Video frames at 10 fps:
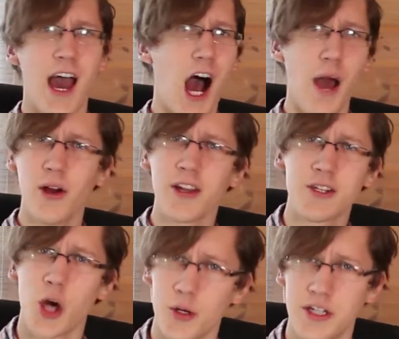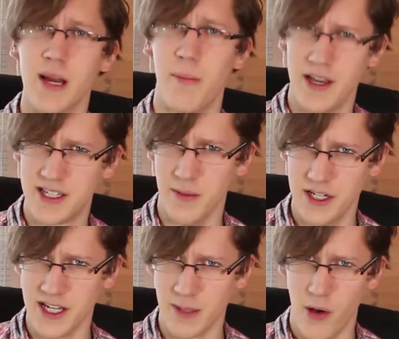I'm not a totally
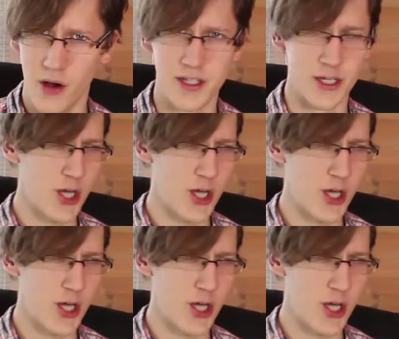pessimistic person,